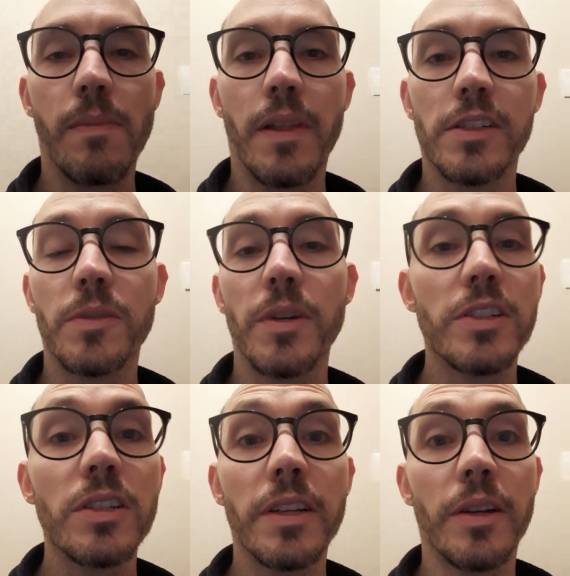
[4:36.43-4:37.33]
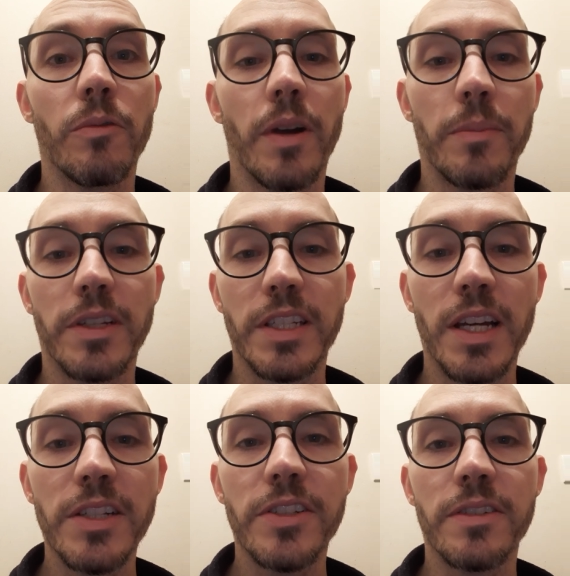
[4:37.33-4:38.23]
especially your
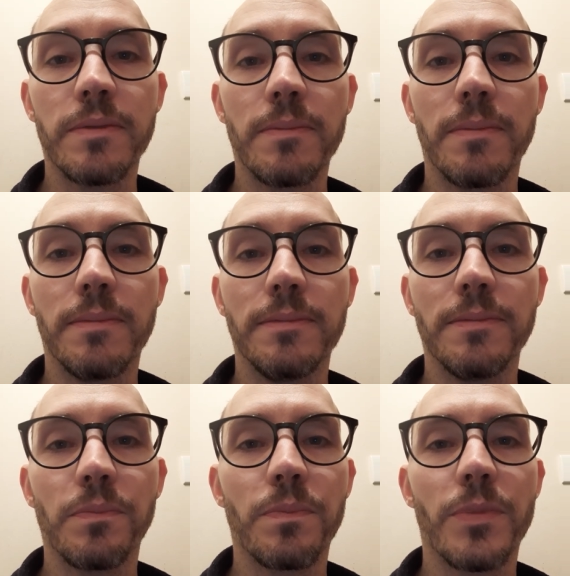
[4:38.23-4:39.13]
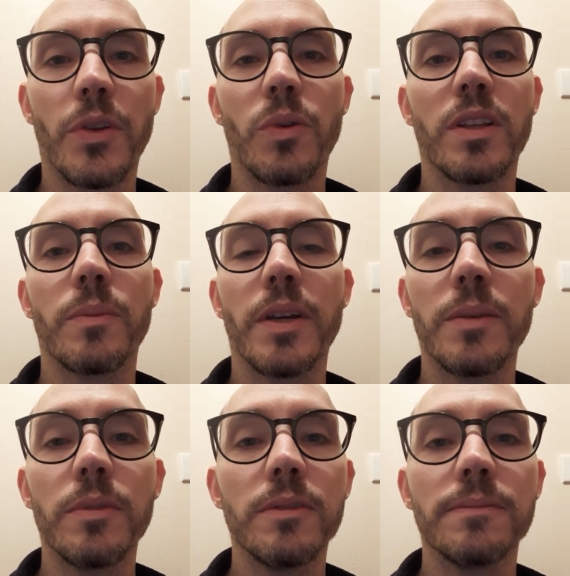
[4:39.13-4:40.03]
reputation to other
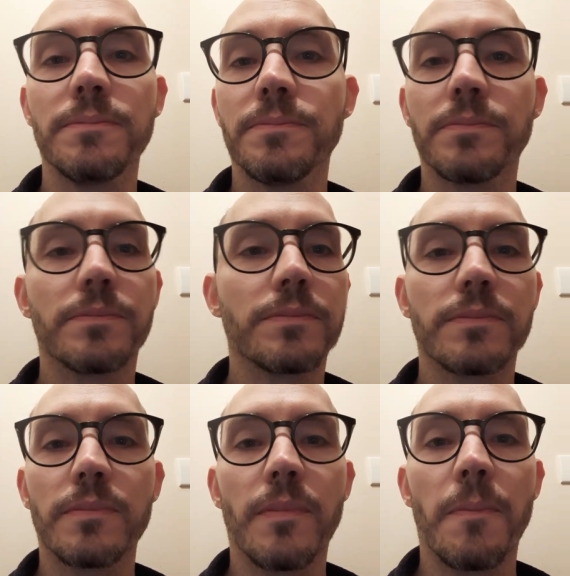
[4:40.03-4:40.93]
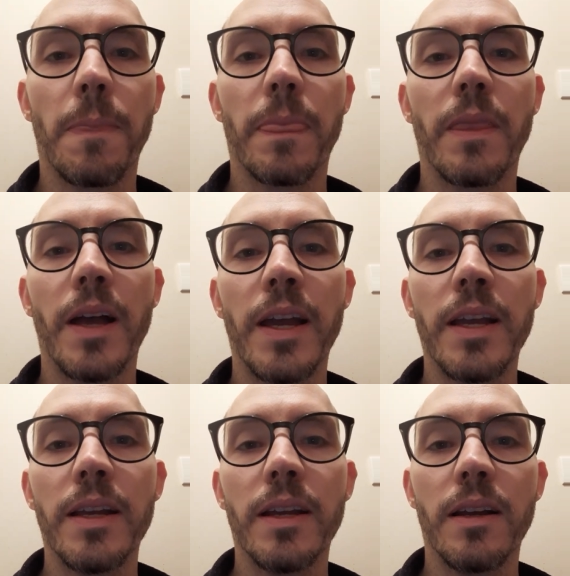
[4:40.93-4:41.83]
people,
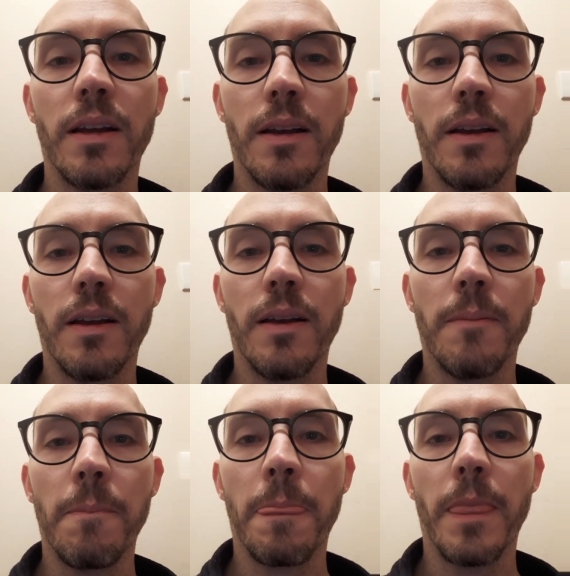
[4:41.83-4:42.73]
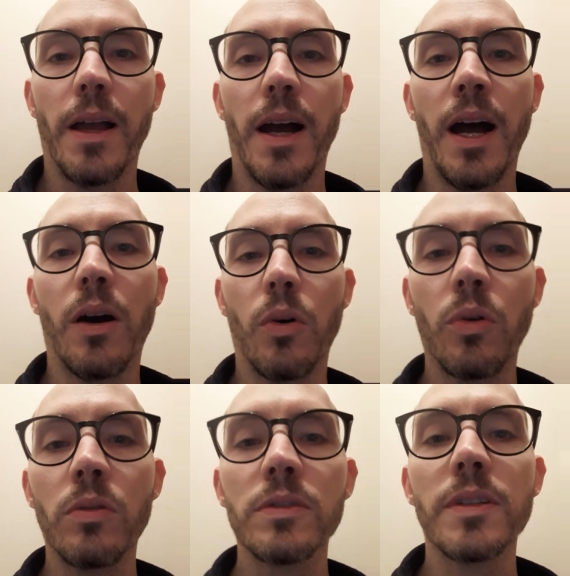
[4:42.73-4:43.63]
they are
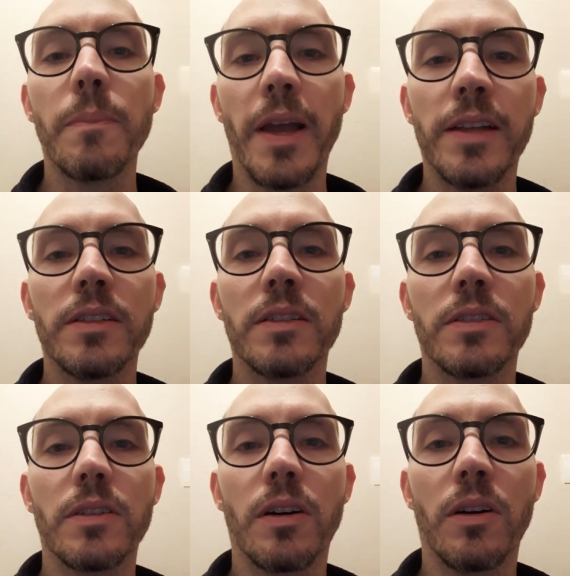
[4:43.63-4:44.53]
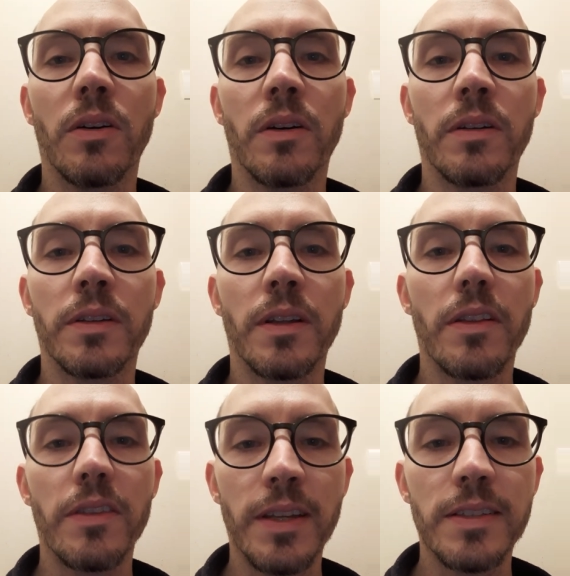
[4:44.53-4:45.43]
all dependent on
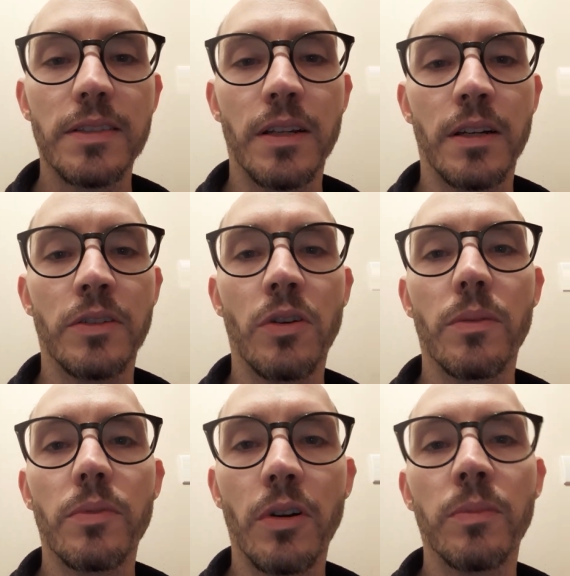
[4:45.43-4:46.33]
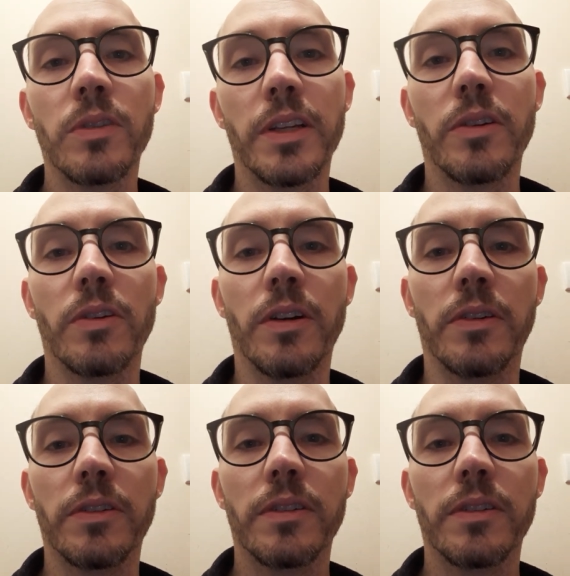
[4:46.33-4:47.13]
things that are not properly your own.